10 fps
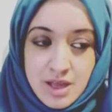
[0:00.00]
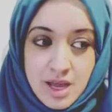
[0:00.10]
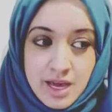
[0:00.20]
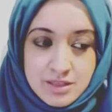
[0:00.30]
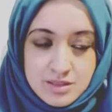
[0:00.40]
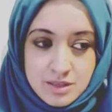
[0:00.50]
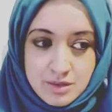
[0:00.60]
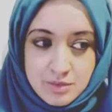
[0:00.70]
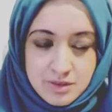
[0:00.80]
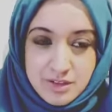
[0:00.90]
And
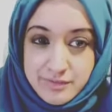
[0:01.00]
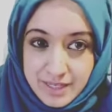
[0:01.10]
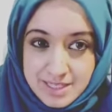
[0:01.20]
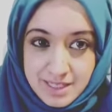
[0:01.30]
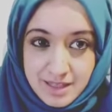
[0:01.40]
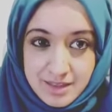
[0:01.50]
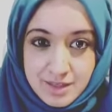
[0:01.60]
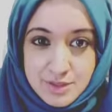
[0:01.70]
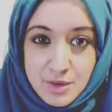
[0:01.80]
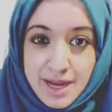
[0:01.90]
so I couldn't find anything,
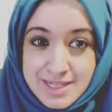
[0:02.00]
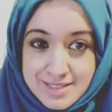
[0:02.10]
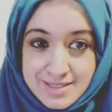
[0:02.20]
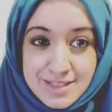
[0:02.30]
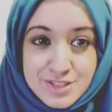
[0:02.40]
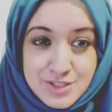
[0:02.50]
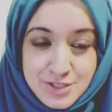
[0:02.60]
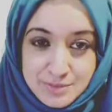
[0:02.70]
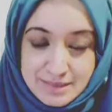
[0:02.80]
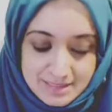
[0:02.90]
so I decided to do
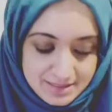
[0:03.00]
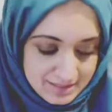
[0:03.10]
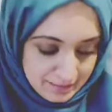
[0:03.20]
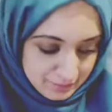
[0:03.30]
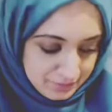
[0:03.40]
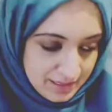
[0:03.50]
it myself.